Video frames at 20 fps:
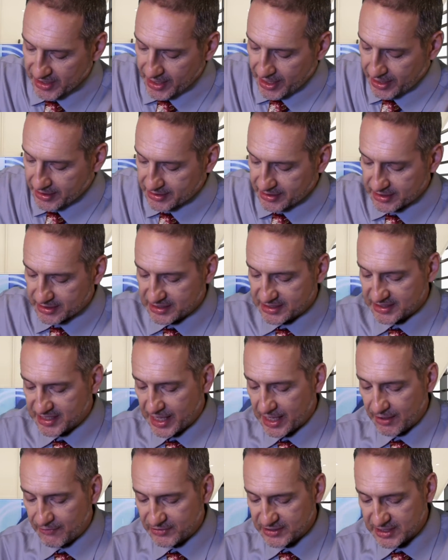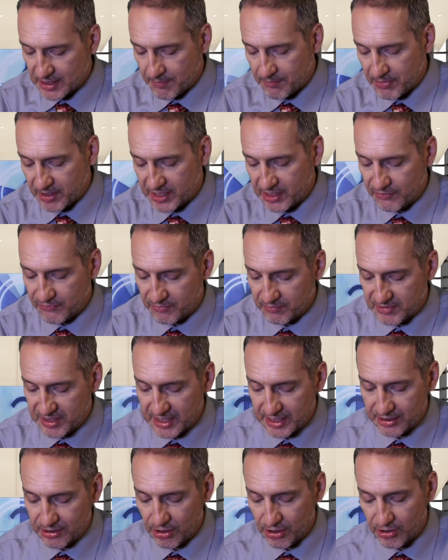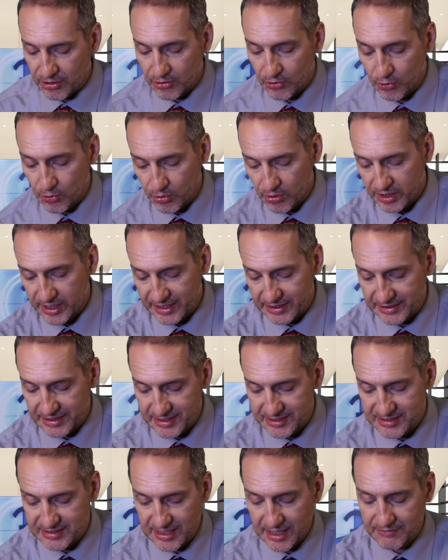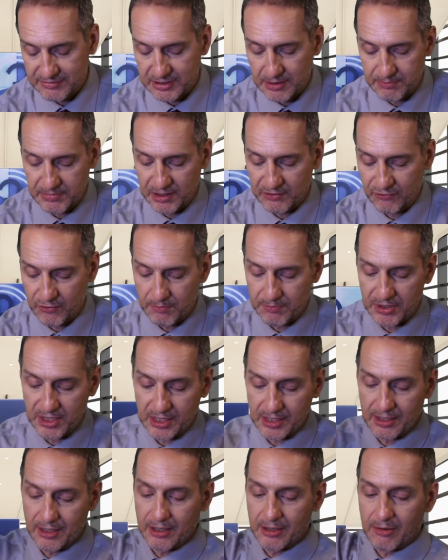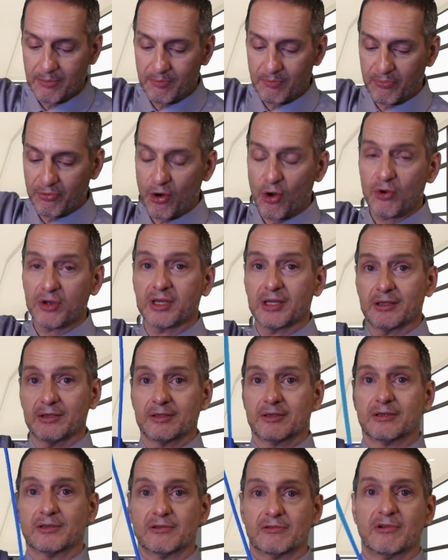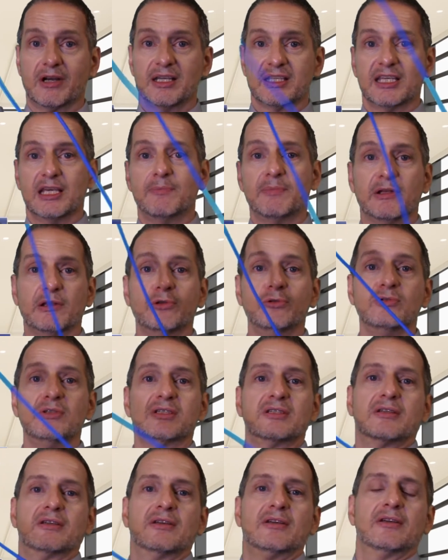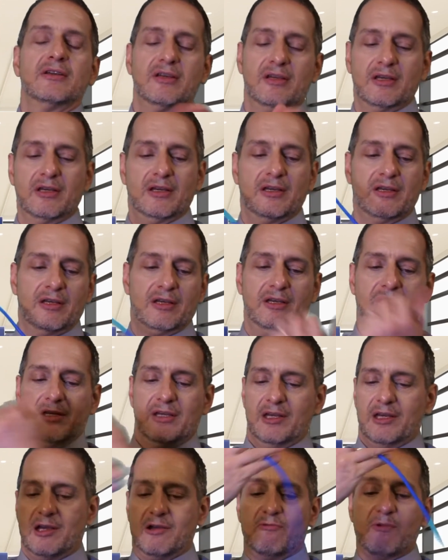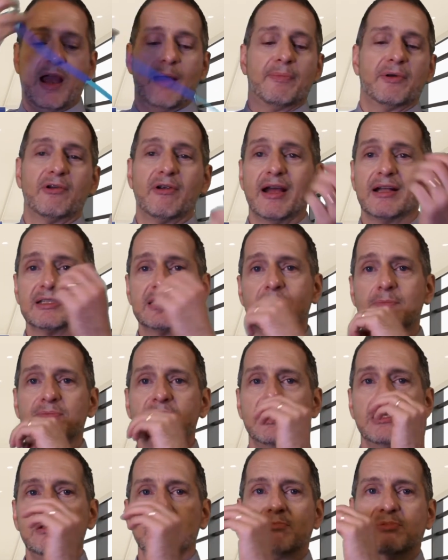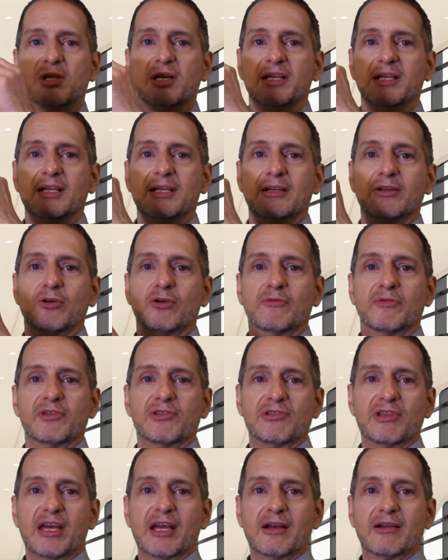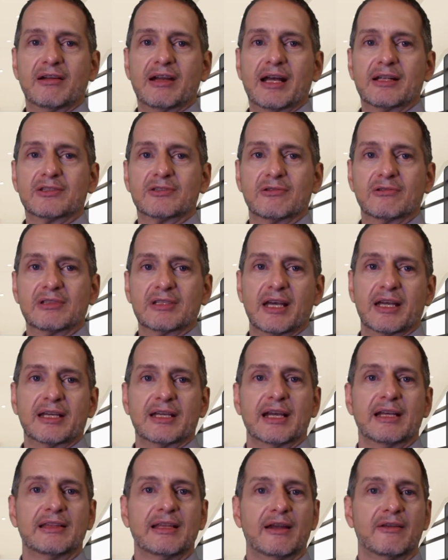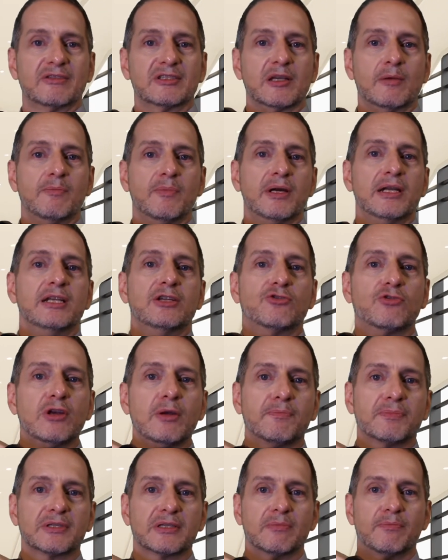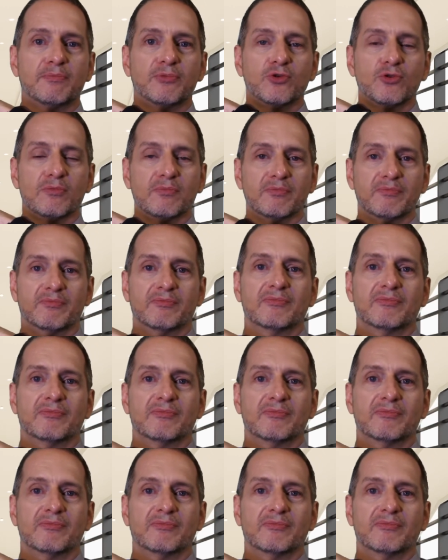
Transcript: and save somebody from getting hurt, or at least save something from being broken, right? Keep it loose. wrap it around something, plug it in over there, not so tight, and then if somebody trips, boom.